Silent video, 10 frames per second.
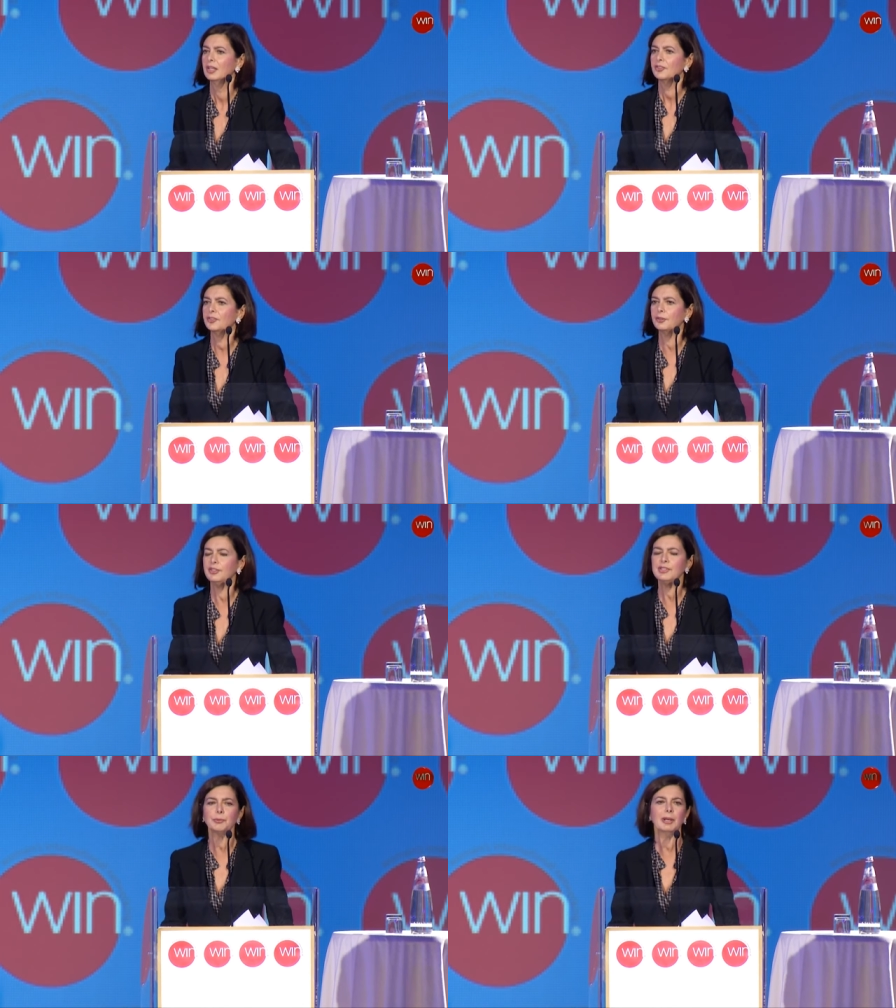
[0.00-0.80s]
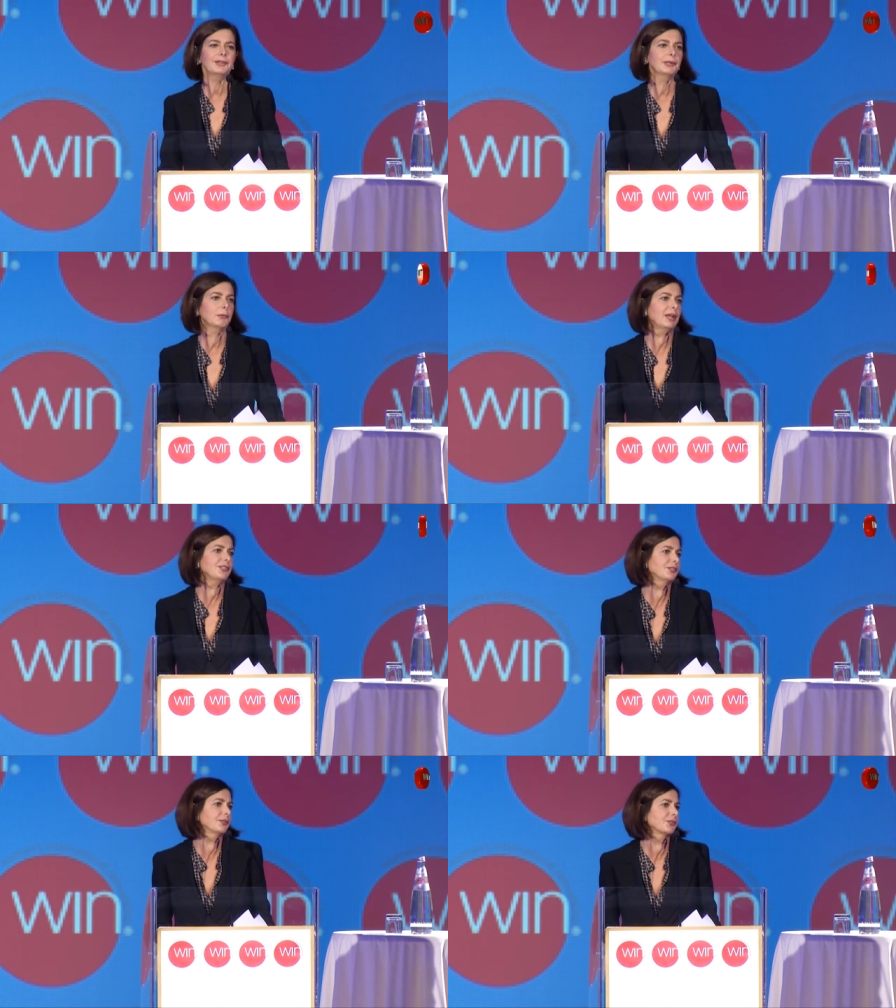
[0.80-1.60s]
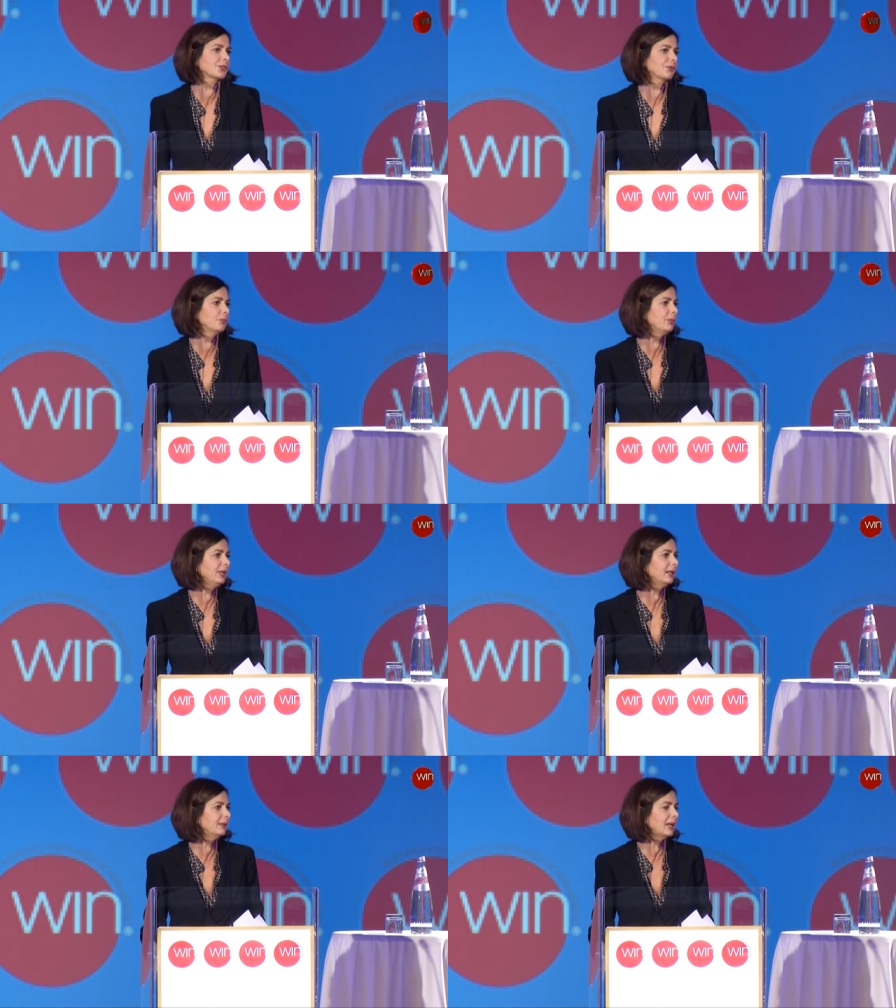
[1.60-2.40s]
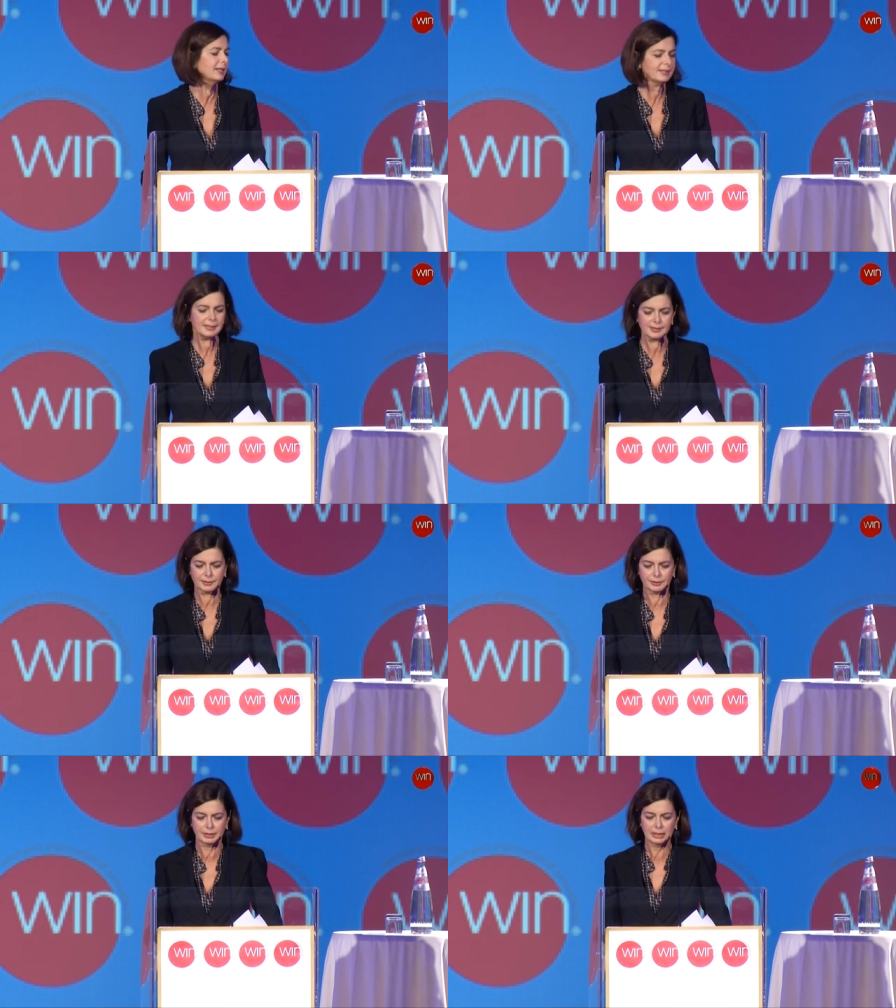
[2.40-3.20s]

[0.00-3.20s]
So these were the questions for me and my sister.